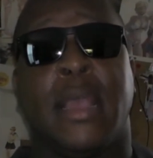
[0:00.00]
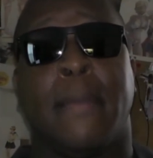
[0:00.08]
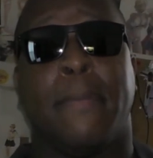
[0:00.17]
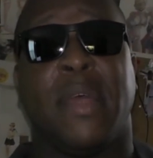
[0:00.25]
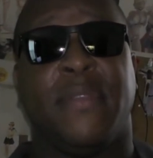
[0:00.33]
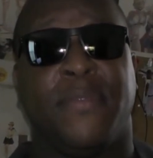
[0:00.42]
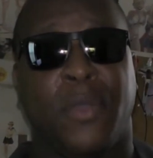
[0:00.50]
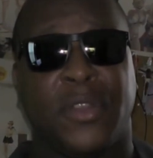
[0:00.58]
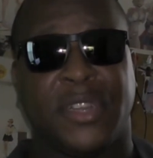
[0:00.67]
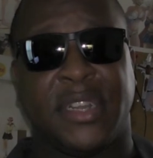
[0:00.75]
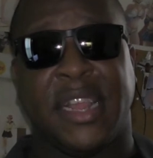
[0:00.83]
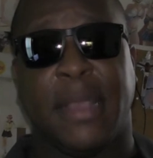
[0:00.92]
But
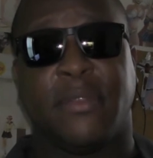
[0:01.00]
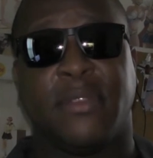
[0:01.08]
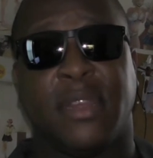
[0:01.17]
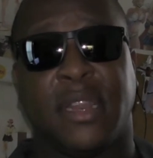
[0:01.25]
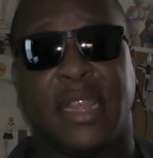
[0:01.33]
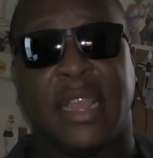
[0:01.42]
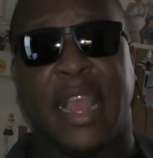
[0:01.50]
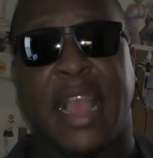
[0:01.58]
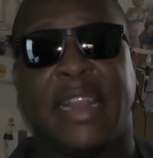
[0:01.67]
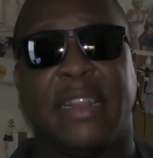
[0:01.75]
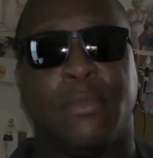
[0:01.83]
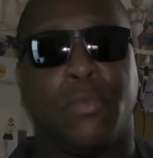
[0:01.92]
unfortunately, I
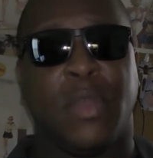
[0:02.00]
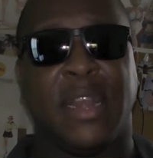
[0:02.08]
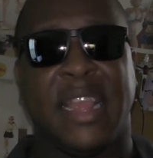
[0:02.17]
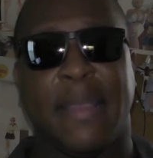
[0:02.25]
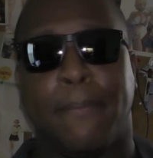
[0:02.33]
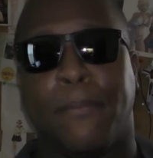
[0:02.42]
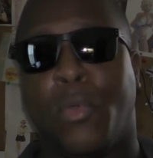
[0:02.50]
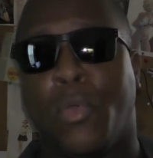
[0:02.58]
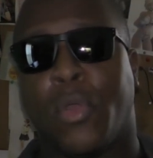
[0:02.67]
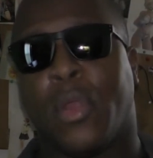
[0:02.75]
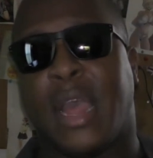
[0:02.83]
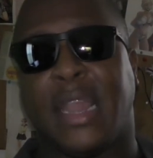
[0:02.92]
wanted to get
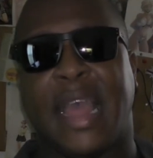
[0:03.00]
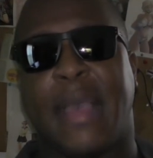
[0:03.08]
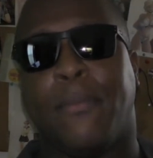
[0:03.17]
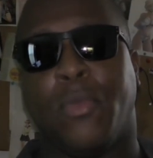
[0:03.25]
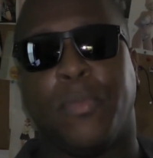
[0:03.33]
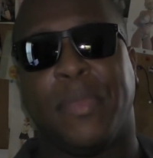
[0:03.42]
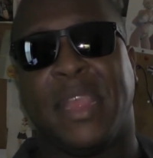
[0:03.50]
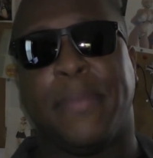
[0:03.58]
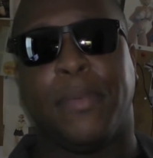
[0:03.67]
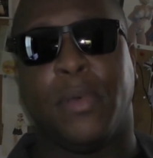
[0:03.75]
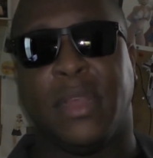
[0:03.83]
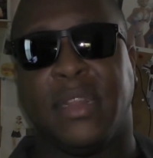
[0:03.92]
a lot more
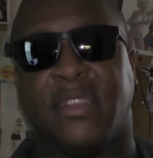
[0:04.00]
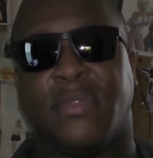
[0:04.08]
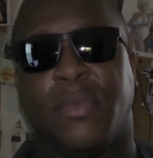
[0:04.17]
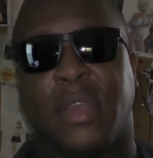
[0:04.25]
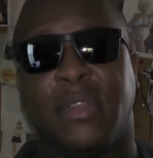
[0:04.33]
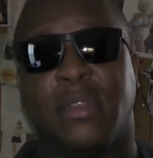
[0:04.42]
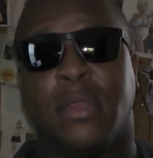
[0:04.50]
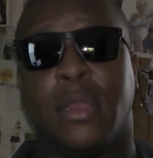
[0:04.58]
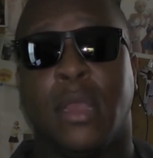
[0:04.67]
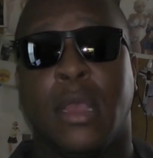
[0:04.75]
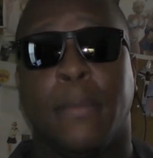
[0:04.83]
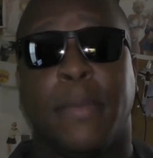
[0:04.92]
people in this one.
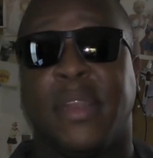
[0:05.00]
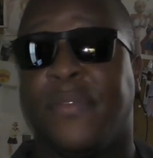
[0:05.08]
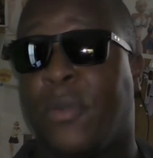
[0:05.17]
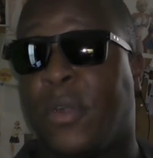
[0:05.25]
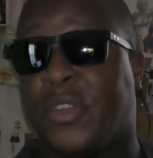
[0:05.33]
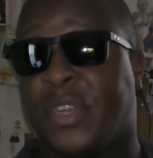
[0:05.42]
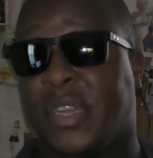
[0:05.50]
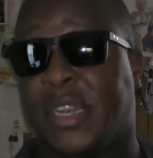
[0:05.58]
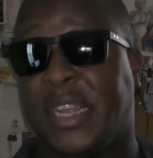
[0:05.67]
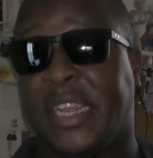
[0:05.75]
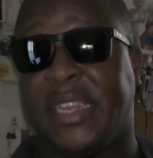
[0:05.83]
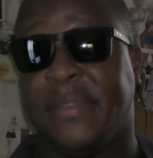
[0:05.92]
But
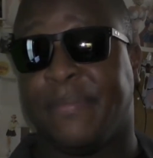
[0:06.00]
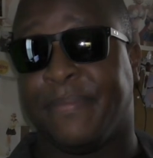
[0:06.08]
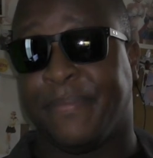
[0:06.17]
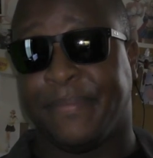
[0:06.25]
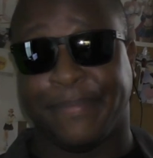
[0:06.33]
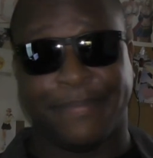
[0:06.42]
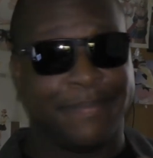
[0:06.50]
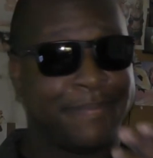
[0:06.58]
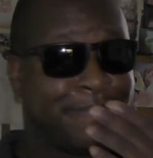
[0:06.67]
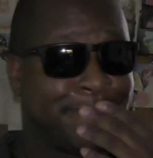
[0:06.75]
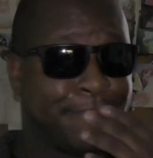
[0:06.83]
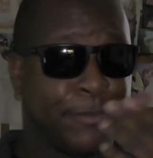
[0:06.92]
unfortunately,
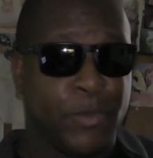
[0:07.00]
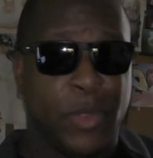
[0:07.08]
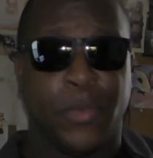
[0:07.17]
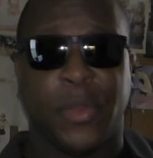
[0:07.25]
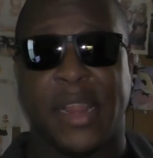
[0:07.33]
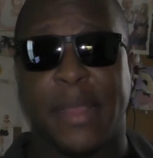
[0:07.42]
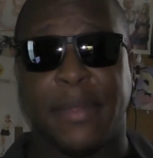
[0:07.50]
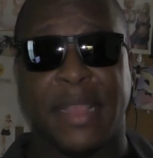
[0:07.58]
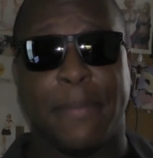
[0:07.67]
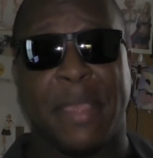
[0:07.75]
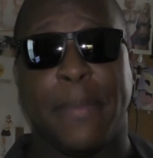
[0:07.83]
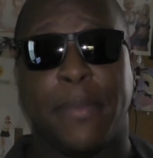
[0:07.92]
we weren't able to
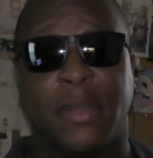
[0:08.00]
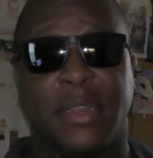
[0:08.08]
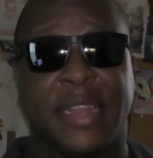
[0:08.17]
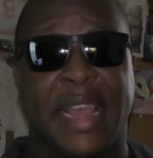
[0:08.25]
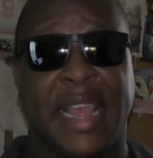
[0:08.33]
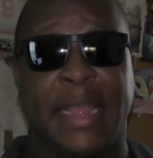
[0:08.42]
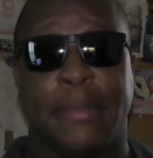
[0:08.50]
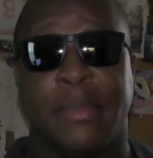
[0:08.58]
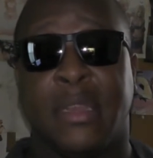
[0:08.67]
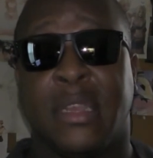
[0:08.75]
get people in time.